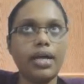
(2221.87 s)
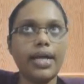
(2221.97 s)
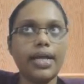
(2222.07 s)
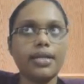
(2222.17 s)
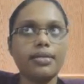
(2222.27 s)

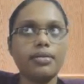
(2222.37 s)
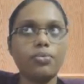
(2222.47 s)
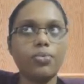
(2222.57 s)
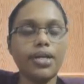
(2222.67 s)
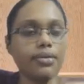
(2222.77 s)
And
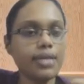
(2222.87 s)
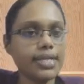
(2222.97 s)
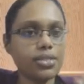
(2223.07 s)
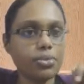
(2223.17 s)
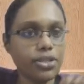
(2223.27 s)
one
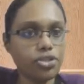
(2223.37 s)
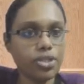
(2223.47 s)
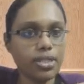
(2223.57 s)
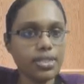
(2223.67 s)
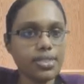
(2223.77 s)
last
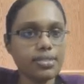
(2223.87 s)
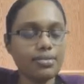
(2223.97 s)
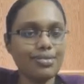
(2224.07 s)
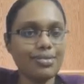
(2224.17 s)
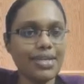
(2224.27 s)
question is,
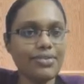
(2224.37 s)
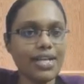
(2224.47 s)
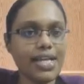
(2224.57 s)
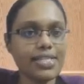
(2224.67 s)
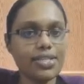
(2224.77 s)
they
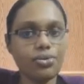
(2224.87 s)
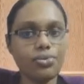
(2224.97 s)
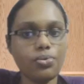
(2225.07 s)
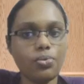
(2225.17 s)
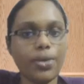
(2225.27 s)
will ask
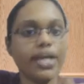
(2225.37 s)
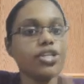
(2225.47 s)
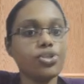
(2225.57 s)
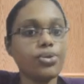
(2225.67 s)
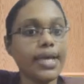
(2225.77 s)
you,
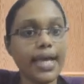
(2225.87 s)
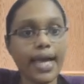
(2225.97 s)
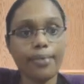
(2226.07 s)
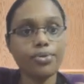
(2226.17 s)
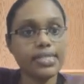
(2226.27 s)
why should I
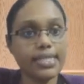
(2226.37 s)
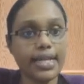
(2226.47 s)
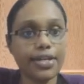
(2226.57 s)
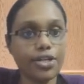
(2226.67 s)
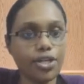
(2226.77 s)
have to
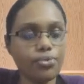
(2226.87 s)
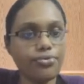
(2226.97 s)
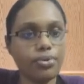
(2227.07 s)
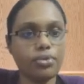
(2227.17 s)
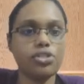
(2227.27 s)
select you
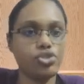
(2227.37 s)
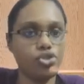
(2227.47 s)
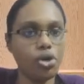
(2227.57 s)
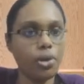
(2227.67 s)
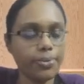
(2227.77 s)
for this
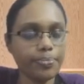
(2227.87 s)
job?